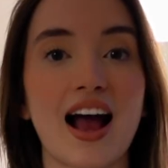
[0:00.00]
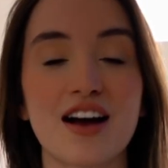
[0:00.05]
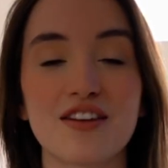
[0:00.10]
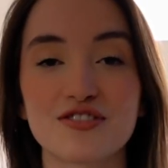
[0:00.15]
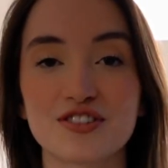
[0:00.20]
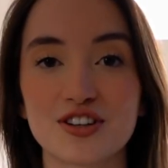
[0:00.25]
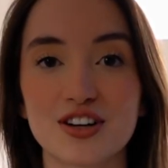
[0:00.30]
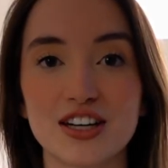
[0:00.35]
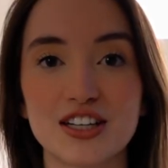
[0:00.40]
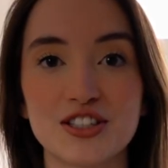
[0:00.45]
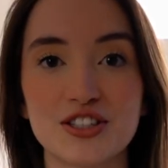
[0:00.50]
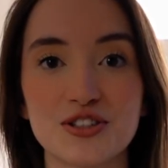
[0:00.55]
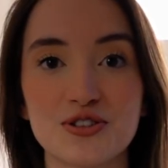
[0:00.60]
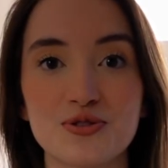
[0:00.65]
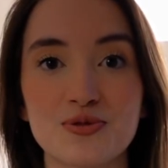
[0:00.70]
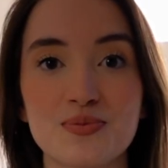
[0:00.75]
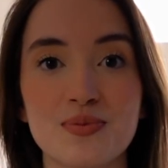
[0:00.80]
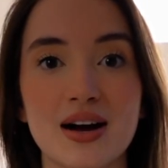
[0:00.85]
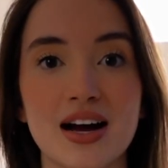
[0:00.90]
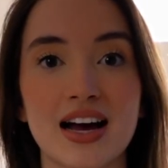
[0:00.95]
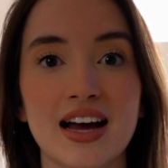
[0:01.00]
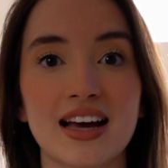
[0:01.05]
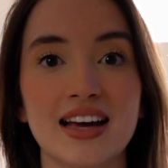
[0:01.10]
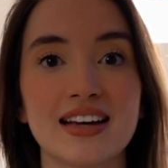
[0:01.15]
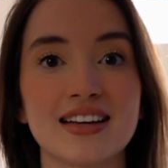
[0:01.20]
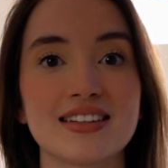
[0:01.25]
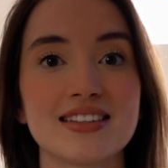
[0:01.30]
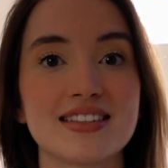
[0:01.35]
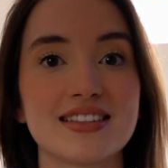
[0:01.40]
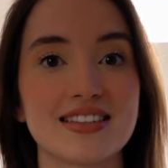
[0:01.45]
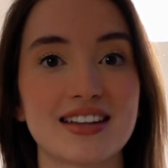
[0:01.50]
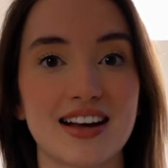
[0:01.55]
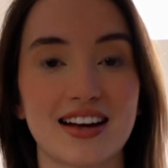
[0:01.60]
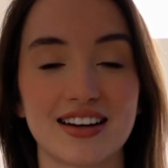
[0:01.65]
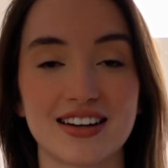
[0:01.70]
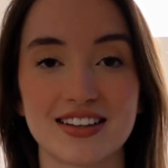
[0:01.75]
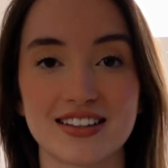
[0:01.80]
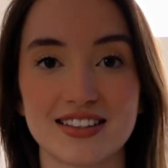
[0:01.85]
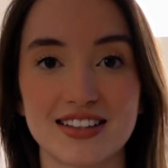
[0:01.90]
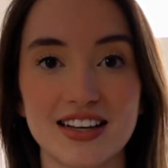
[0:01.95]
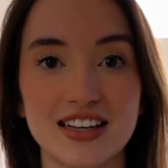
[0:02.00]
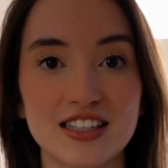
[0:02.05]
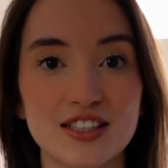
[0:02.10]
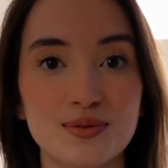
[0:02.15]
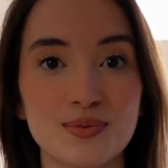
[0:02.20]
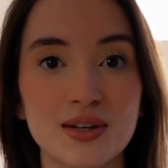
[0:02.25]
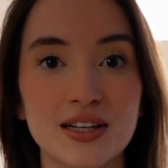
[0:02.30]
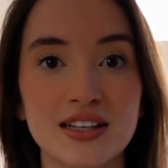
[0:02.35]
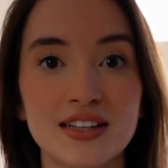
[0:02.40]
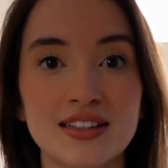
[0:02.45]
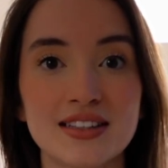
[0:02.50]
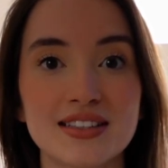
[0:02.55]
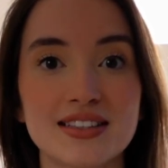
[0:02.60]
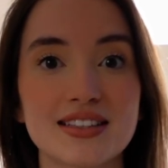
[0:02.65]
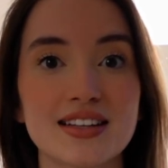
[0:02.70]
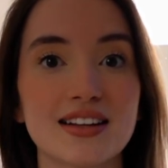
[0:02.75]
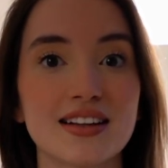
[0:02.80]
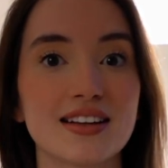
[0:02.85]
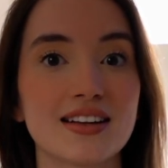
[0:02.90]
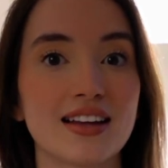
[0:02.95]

After I do my second assessments,